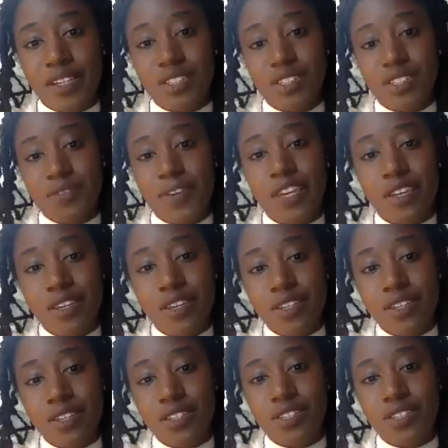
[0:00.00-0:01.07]

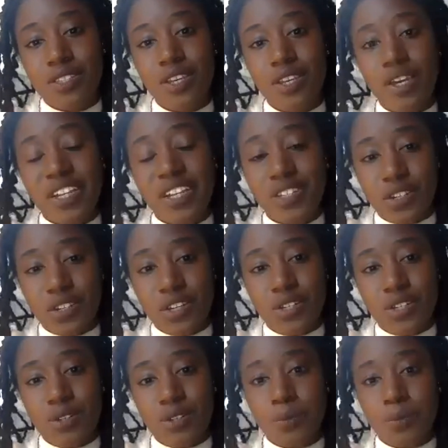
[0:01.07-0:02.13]
fingers gesture
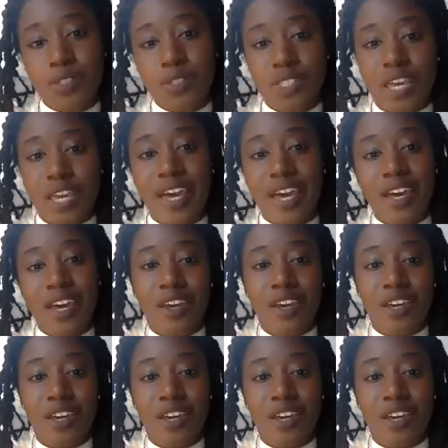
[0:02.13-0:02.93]
towards hair,